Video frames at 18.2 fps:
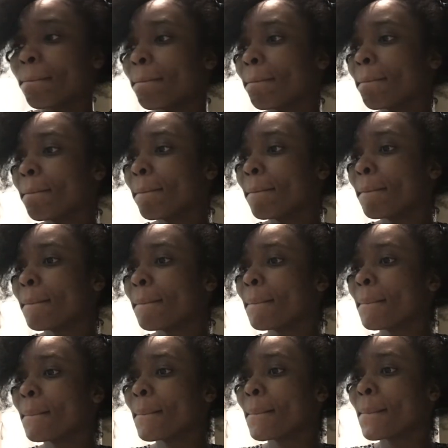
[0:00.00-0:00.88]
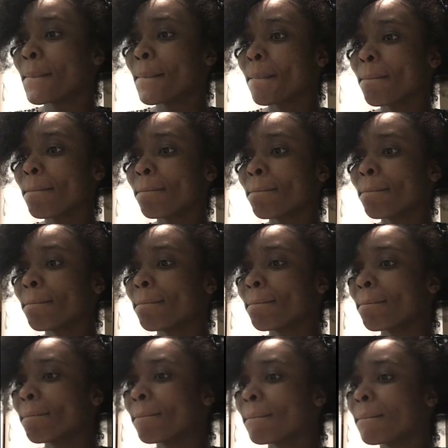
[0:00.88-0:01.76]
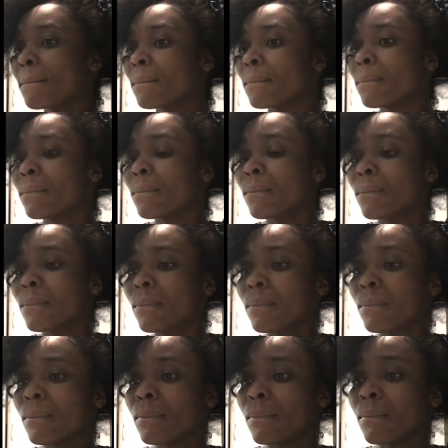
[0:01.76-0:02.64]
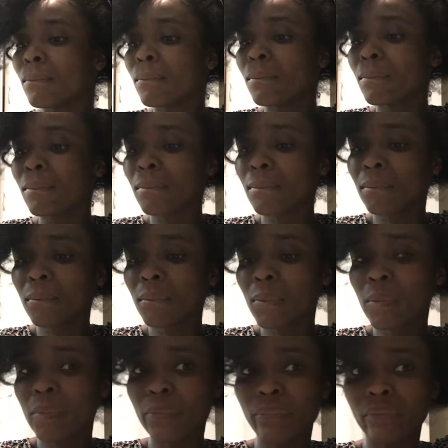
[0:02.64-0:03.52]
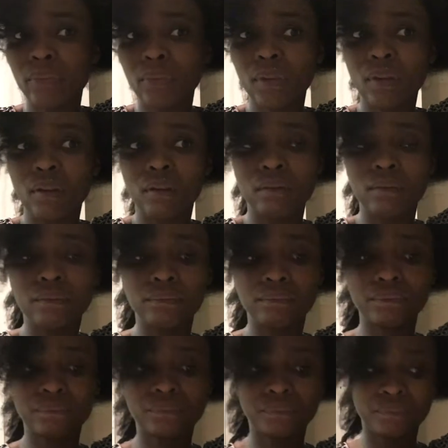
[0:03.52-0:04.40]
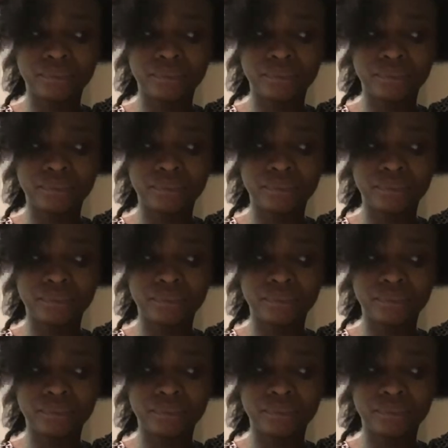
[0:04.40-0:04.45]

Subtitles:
at the beginning and at the end to get as close to an accurate